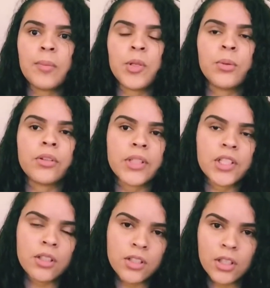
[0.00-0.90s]
You agree
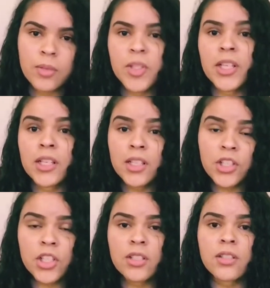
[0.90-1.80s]
to the terms and
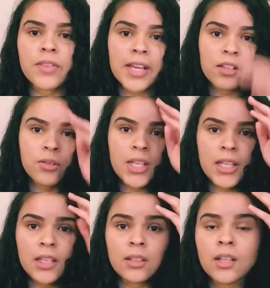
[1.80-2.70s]
conditions of
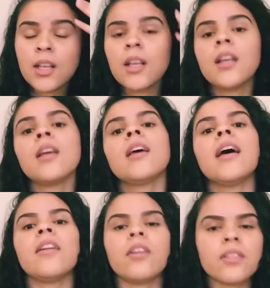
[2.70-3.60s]
Accutane
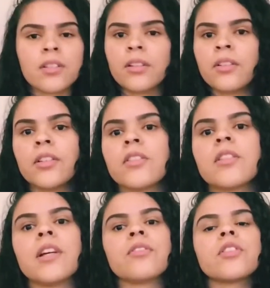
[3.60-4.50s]
and all this other good
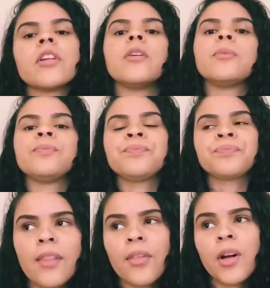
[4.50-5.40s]
stuff. So
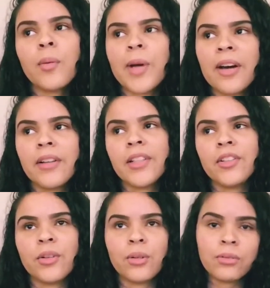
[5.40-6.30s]
I thought about it,
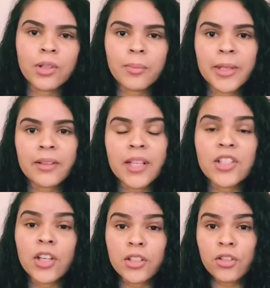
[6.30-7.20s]
over a month. I
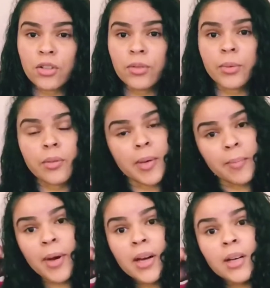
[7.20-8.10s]
talked it over with my
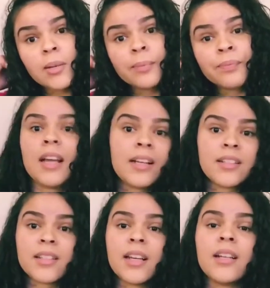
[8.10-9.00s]
mom, and I
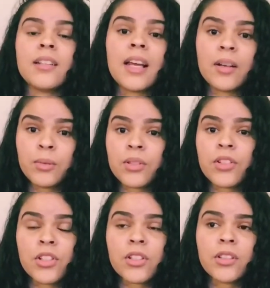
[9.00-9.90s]
decided that it was
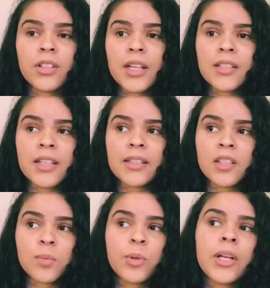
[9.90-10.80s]
just a good idea. At
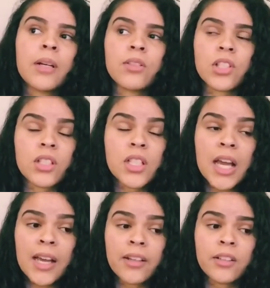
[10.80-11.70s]
this point, I was just
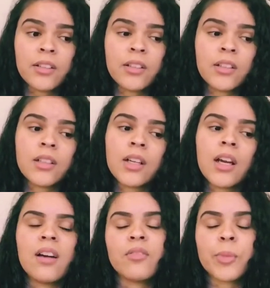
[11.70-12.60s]
tired
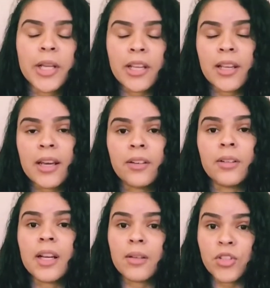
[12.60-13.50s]
of breaking out,
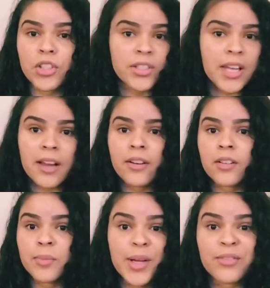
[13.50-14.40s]
and I was just tired
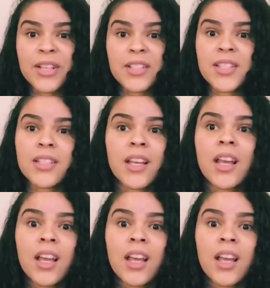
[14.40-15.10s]
of my face